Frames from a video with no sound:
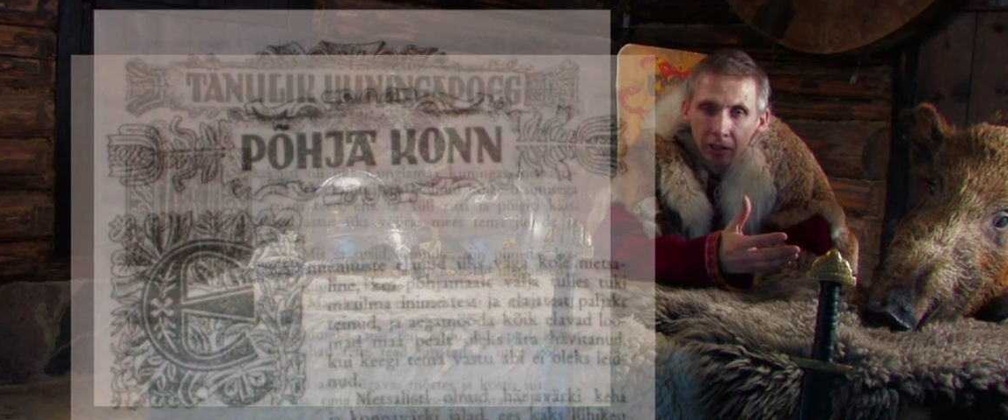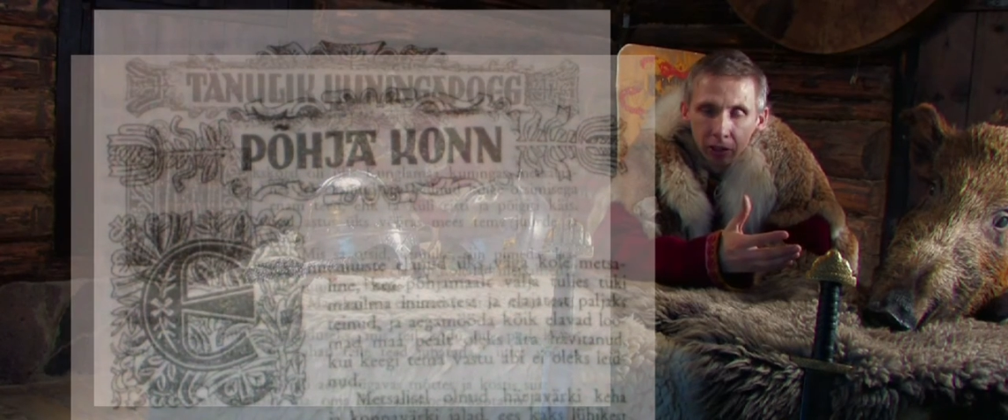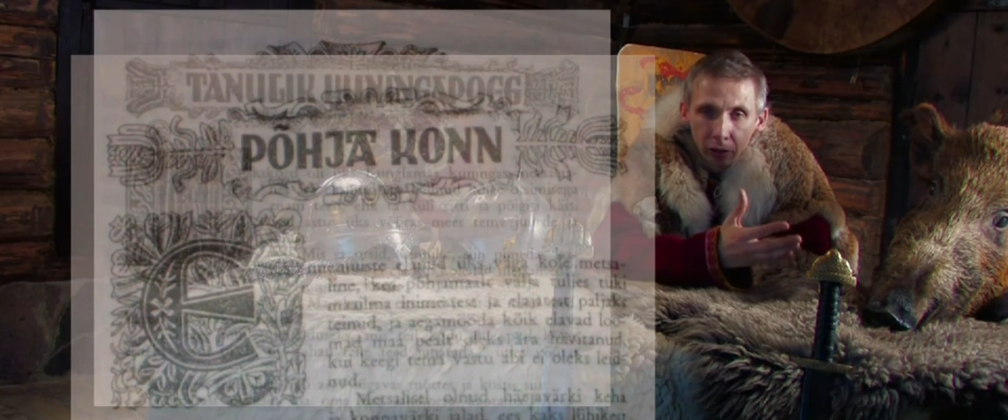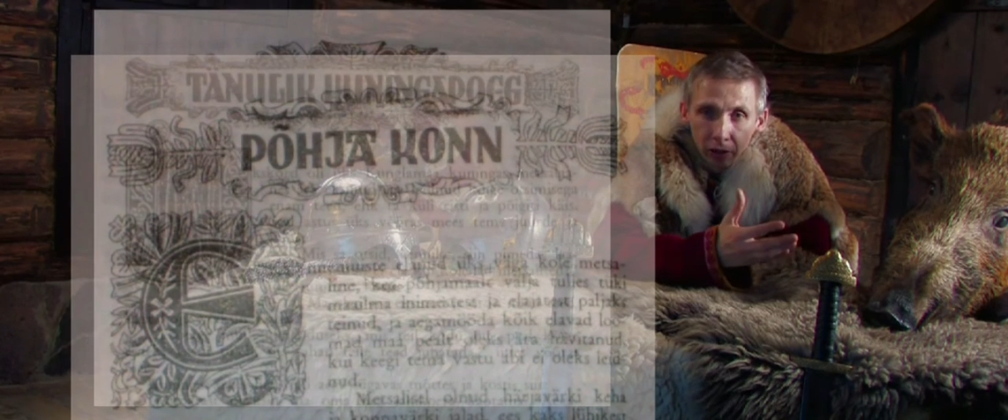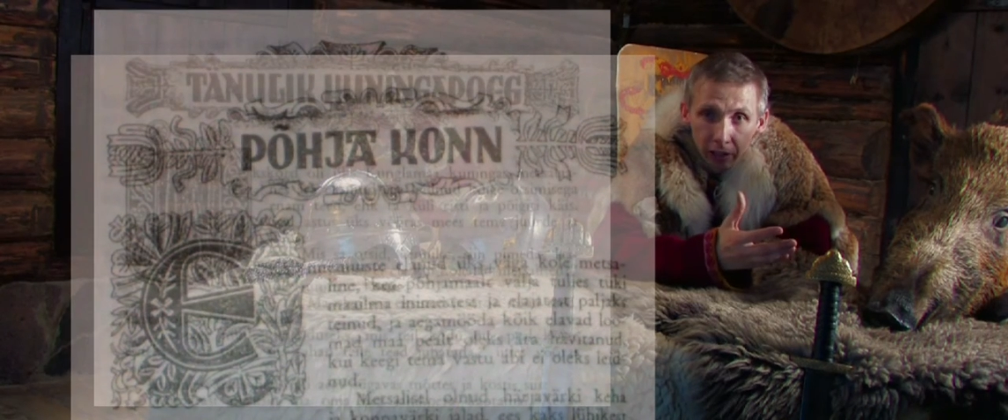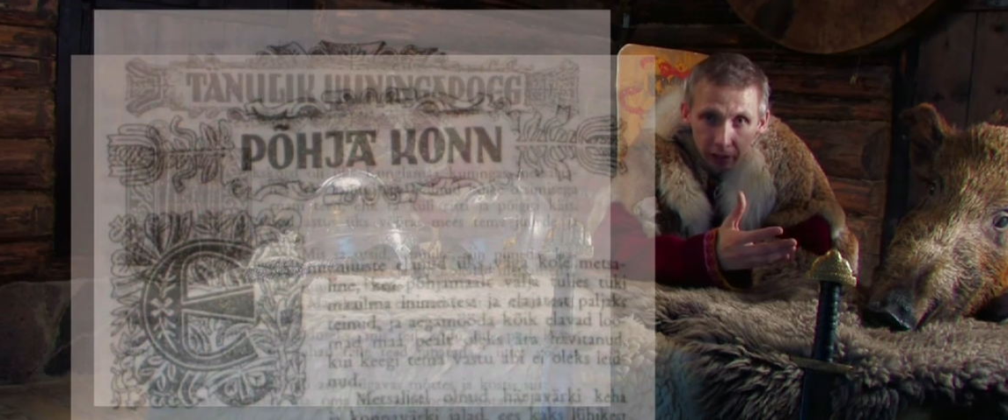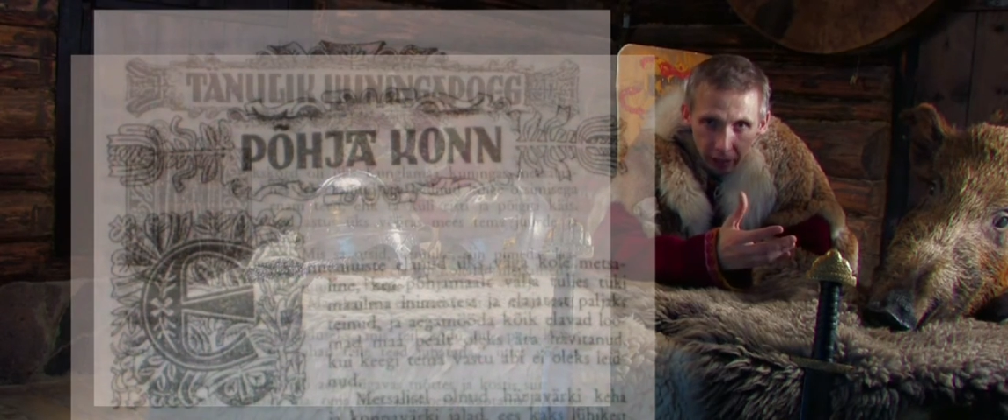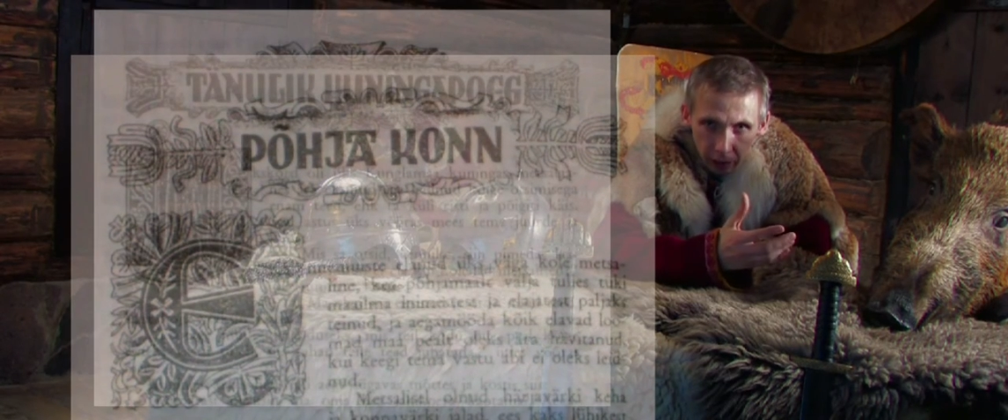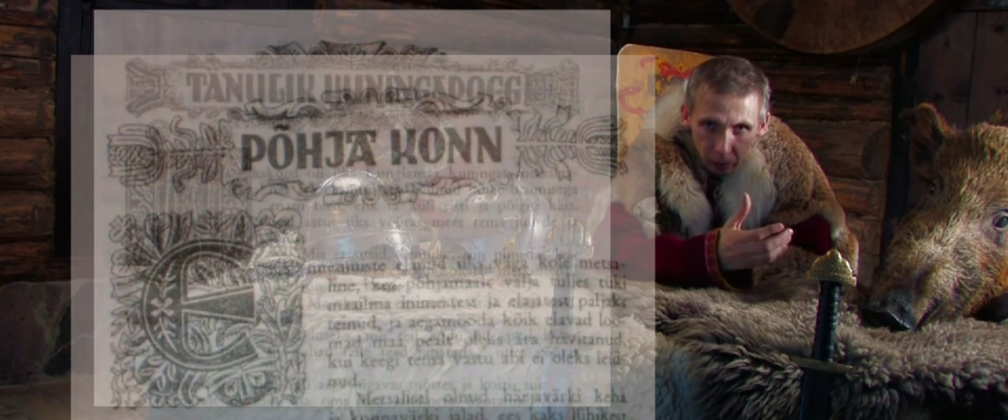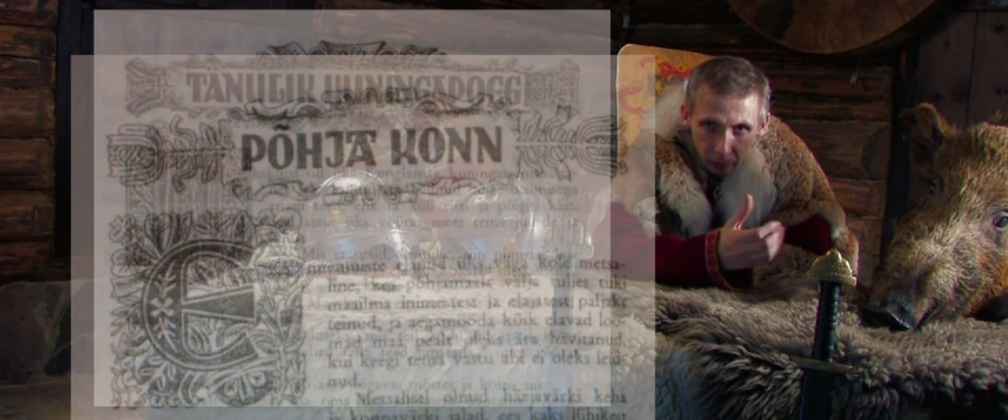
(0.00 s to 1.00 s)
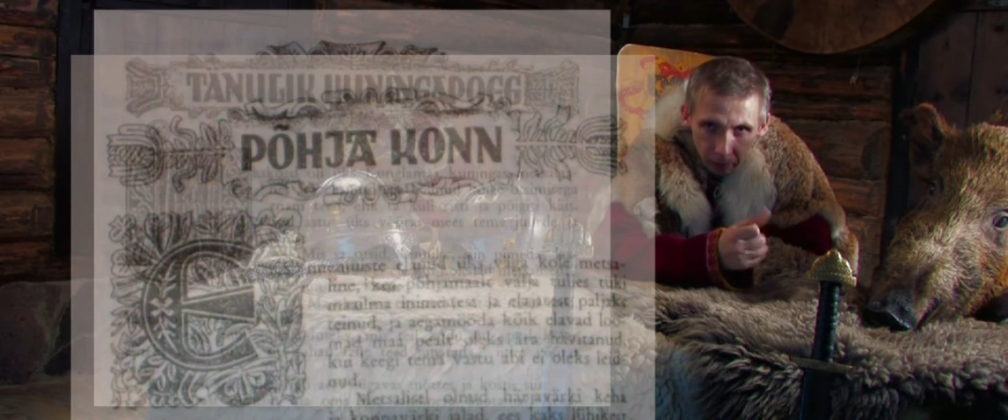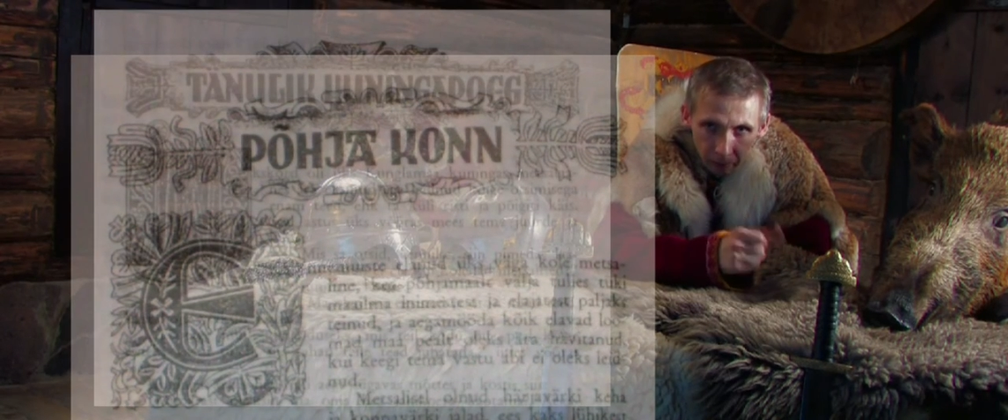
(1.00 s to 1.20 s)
United Kingdom.